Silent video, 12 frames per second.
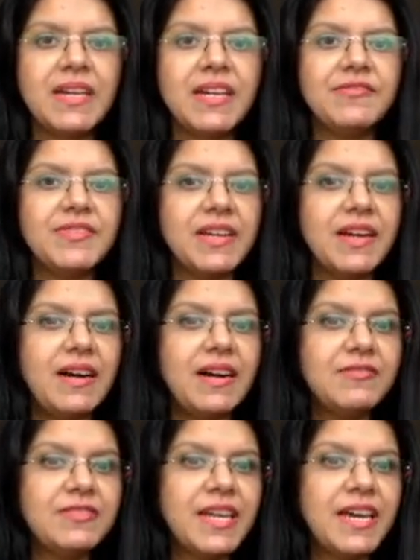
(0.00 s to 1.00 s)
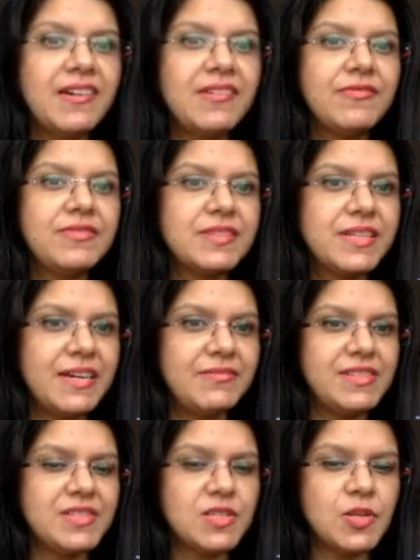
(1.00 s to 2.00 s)
If the car would have
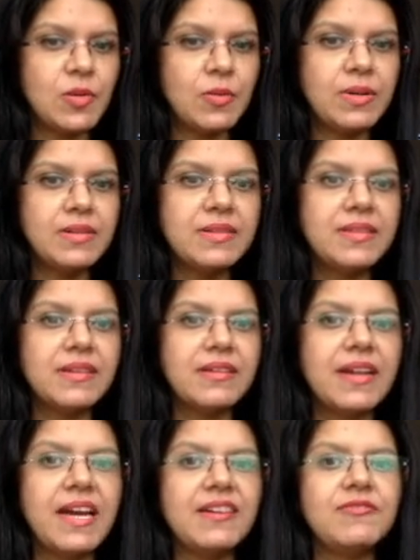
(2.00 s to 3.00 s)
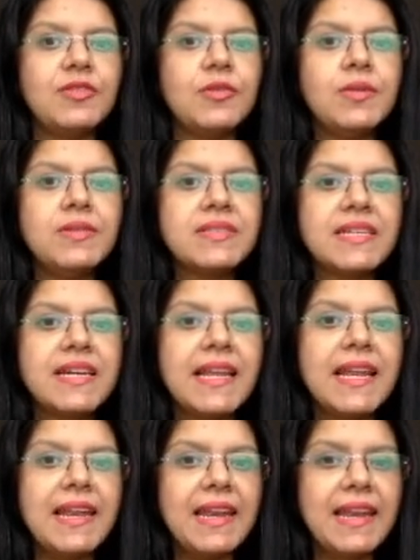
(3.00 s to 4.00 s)
traveled slower, the graph looks
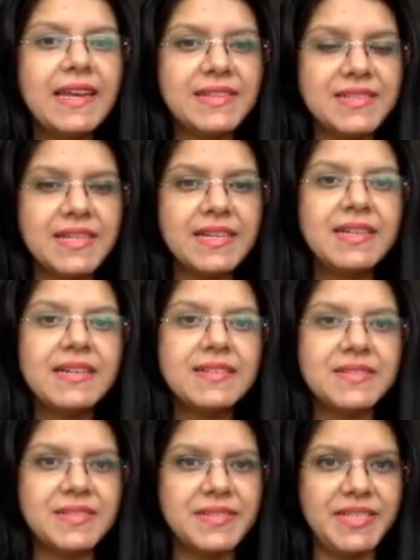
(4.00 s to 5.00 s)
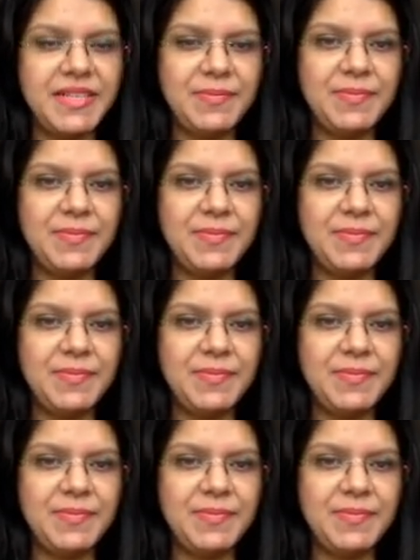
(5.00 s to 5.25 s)
less steep.